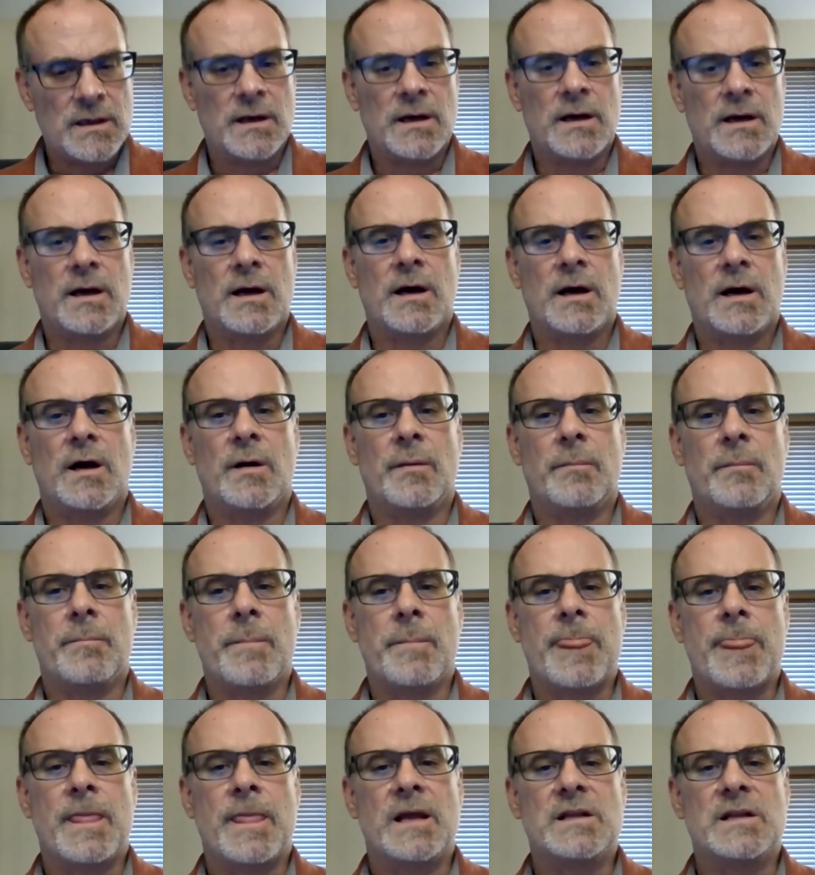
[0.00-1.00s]

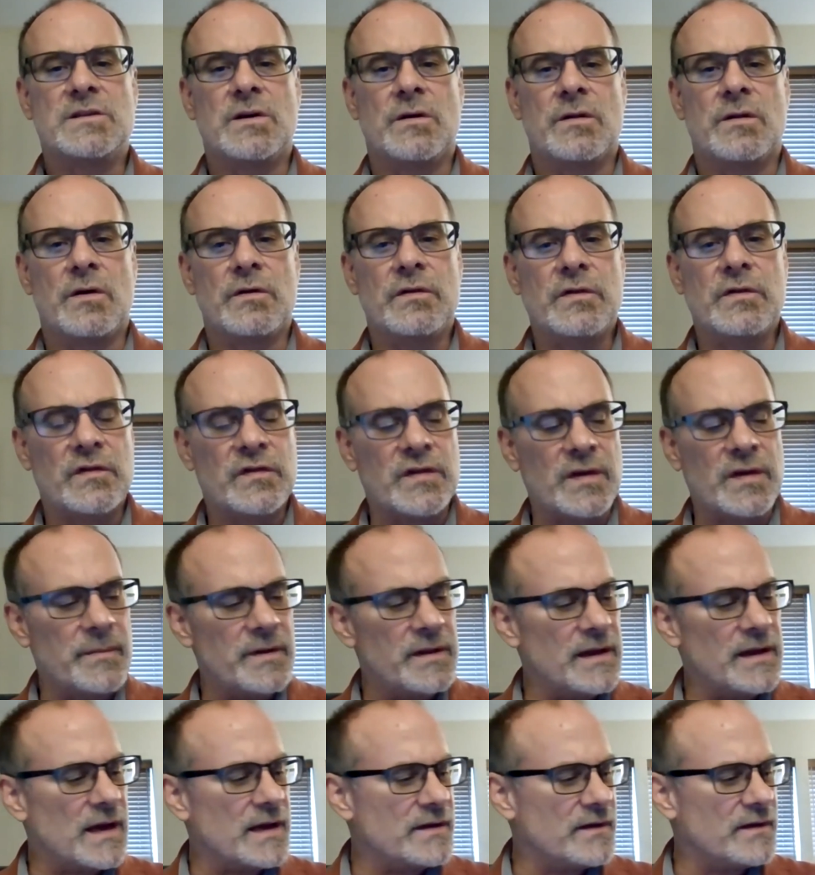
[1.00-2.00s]
And so those are some
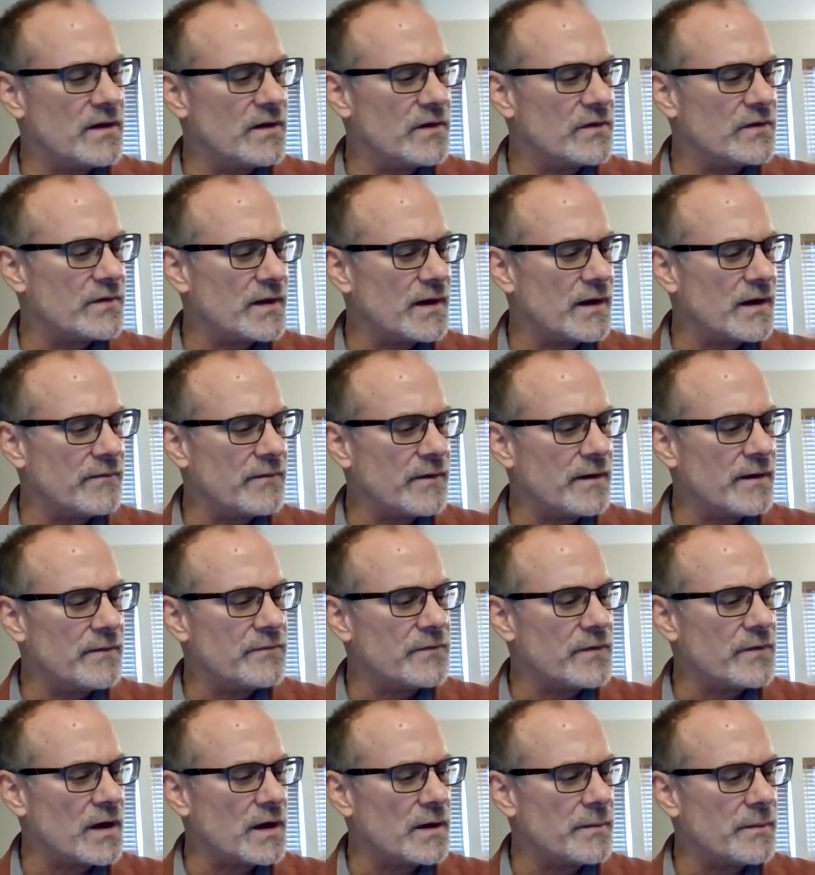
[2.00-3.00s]
of the ideas that I've
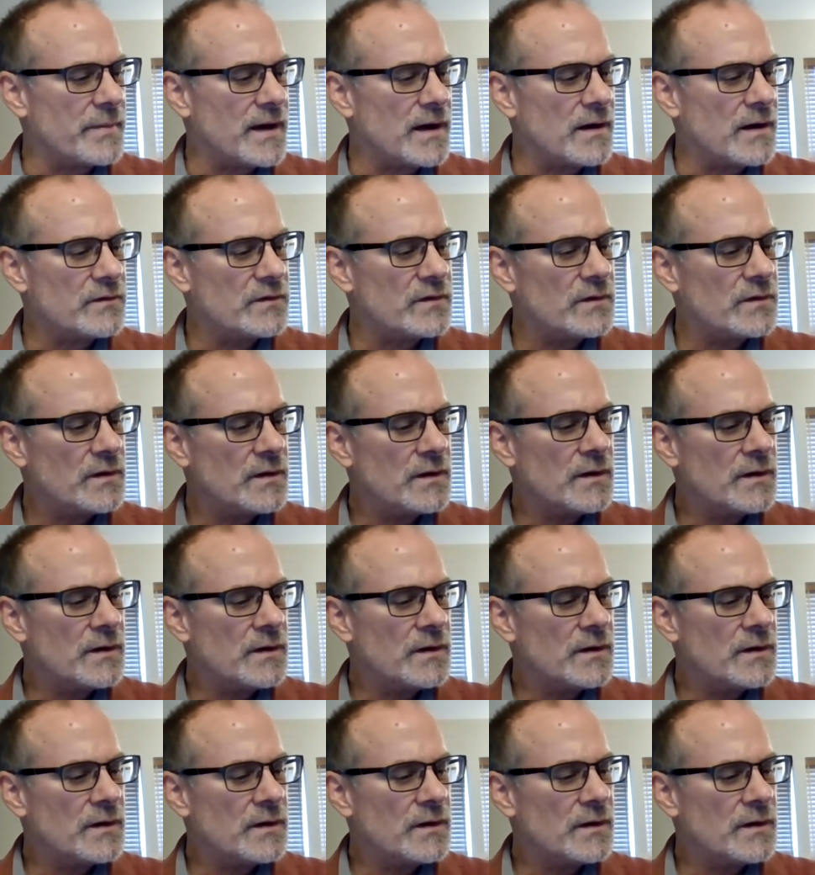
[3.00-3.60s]
thought about.